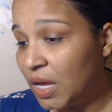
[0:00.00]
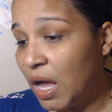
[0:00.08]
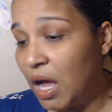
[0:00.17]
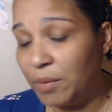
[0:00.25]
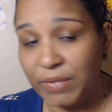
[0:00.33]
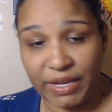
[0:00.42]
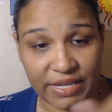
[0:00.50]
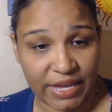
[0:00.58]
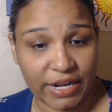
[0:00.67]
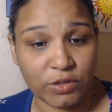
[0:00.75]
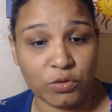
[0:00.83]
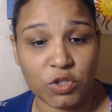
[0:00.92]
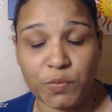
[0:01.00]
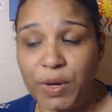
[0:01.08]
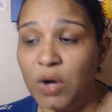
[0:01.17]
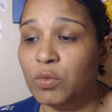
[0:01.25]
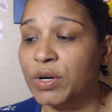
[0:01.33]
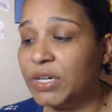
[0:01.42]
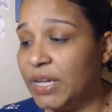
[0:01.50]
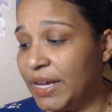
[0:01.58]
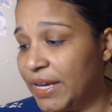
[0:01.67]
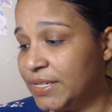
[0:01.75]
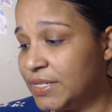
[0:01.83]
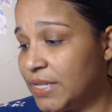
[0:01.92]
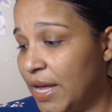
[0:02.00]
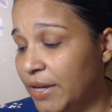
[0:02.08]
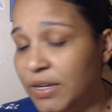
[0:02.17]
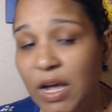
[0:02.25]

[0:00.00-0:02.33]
Um, again, I do spell work, like I said.